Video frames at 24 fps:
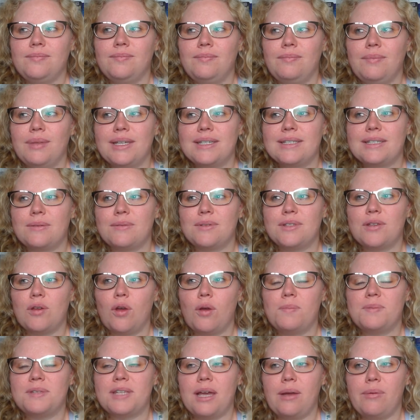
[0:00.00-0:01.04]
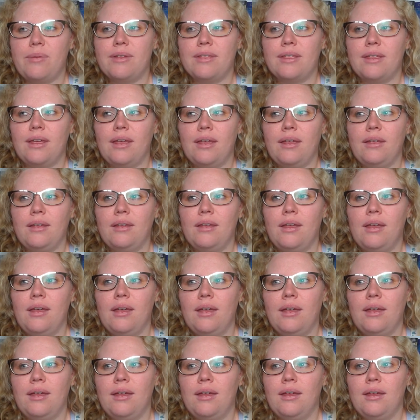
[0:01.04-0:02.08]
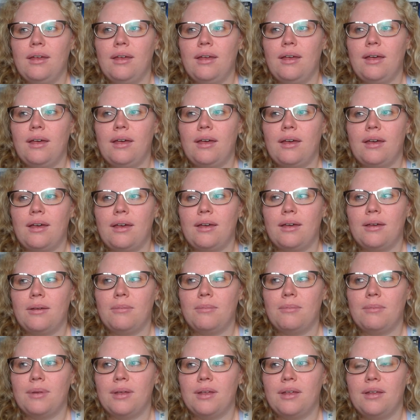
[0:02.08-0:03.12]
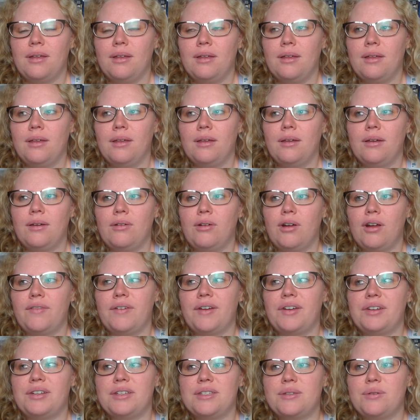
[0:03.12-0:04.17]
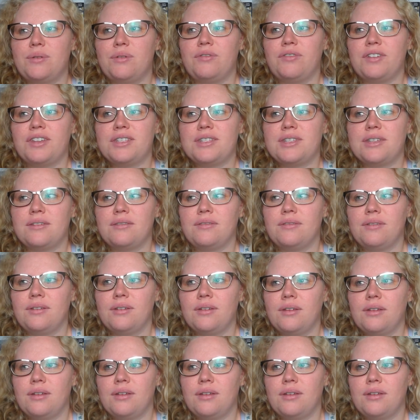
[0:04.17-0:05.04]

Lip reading: because I was so upset with it. Or I found it so offensive.